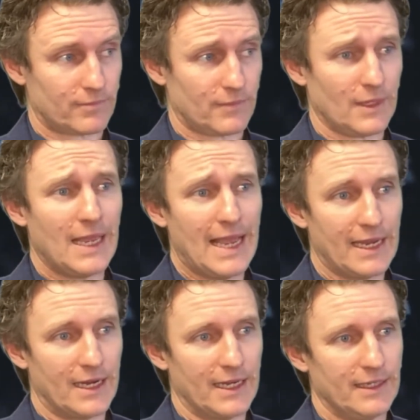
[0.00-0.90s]

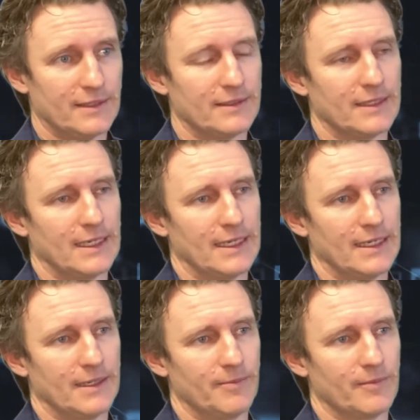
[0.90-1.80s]
AI
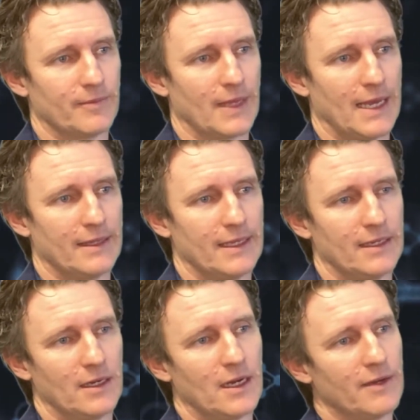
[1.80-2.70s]
and then
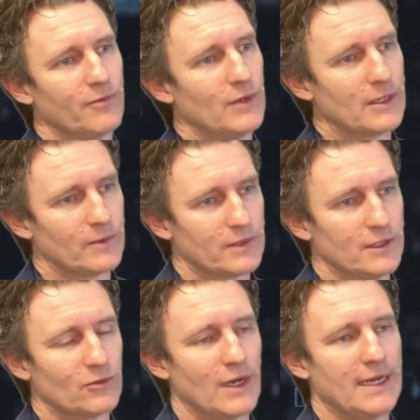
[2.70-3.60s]
high frequency
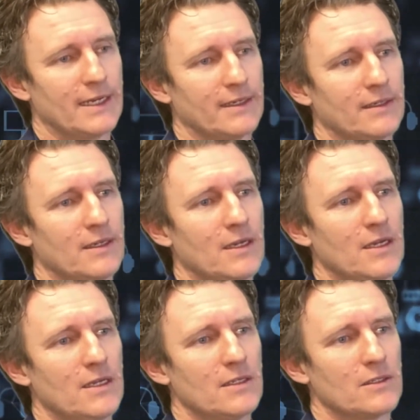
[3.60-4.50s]
trading.
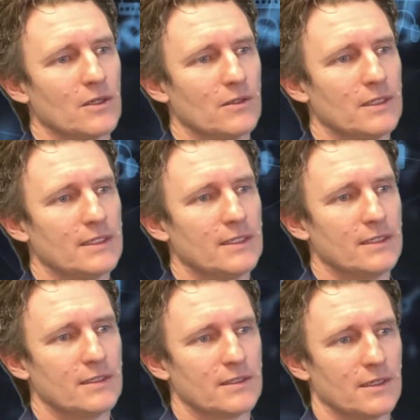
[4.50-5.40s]
So this
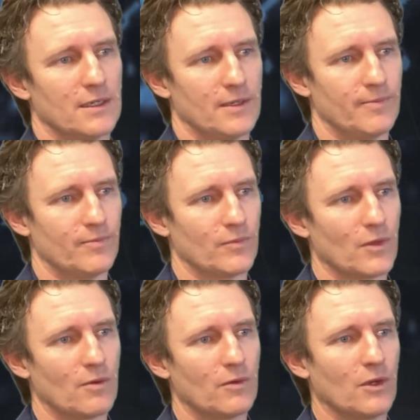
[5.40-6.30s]
is on
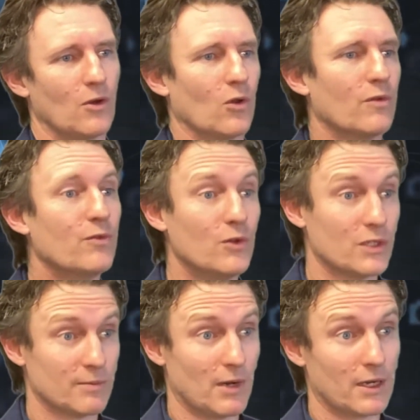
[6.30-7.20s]
the futures
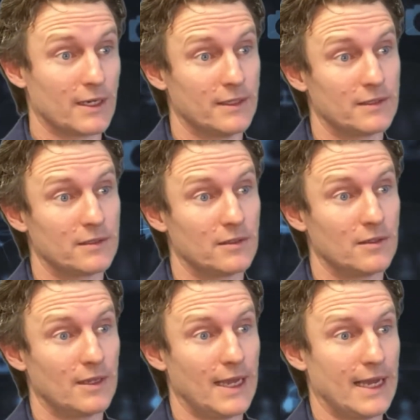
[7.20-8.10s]
markets,
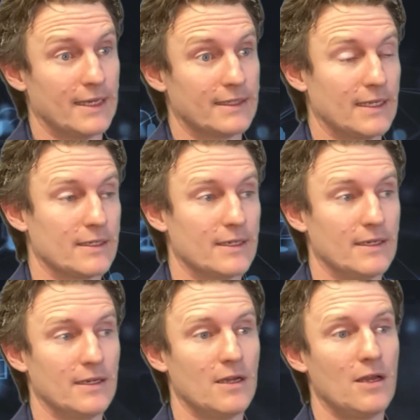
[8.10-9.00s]
and
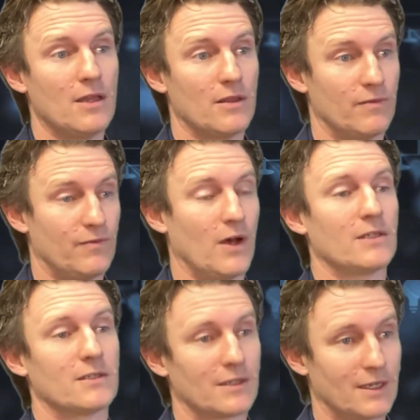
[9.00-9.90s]
essentially the faster
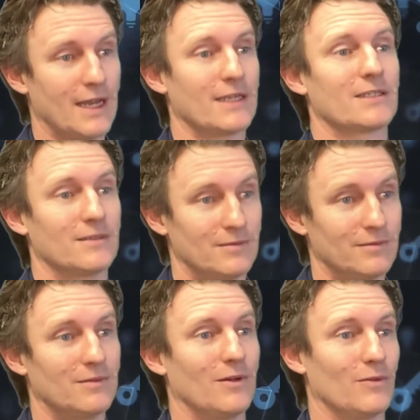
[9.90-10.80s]
the connection
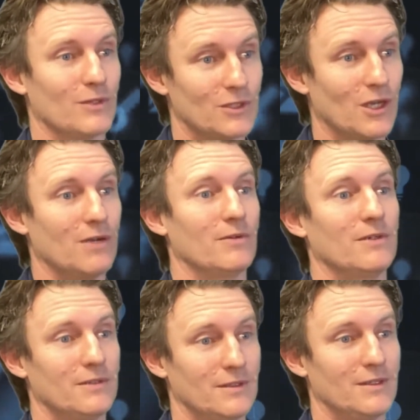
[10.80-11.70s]
of the server
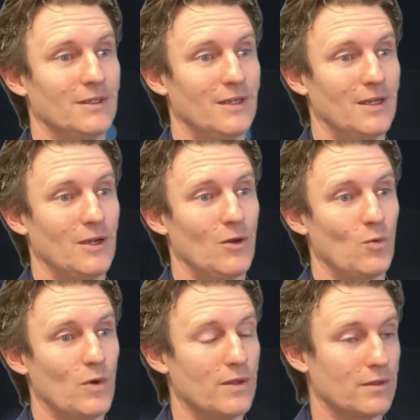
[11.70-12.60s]

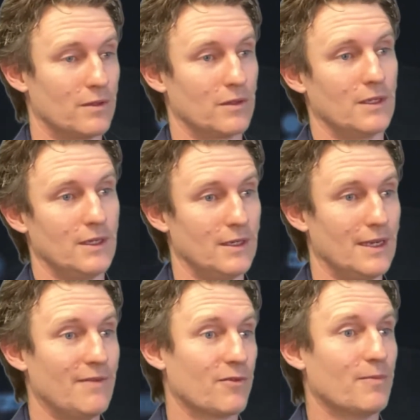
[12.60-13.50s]
with the
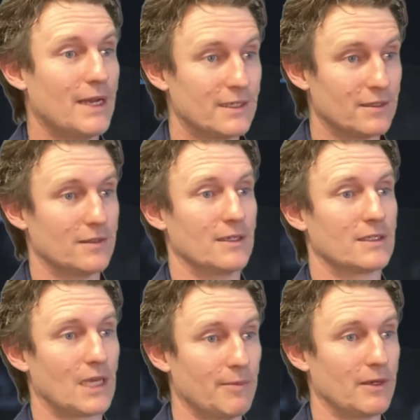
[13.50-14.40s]
information that is
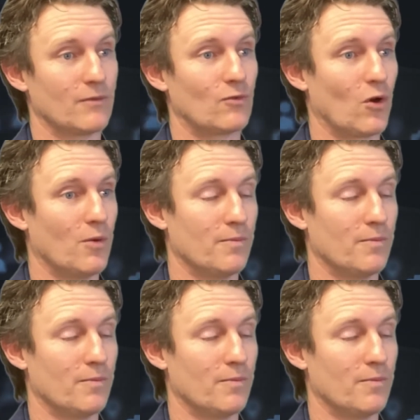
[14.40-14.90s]
coming from